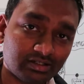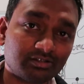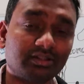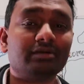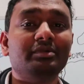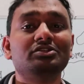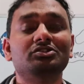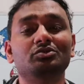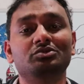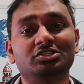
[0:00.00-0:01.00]
So that means
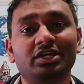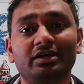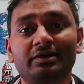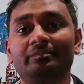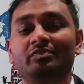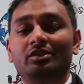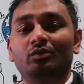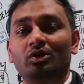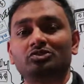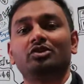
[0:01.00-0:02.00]
you check
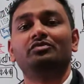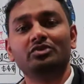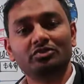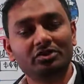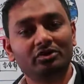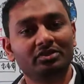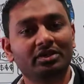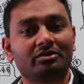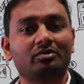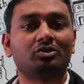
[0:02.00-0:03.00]
what sort of uni you go
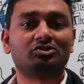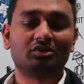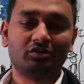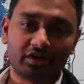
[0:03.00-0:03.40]
there, what sort of